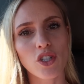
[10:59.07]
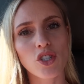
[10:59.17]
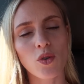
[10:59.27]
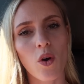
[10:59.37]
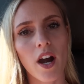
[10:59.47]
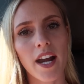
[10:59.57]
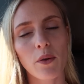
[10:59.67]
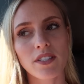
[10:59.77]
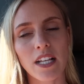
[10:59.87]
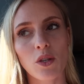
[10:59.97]
store and it
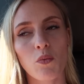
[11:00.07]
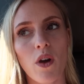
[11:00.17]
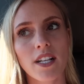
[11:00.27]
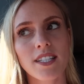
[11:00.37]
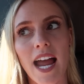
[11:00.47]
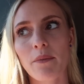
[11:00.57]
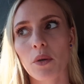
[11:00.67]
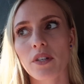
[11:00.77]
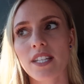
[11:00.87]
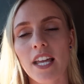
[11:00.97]
was like the one time
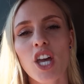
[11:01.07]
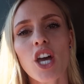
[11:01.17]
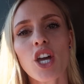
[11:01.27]
where it was like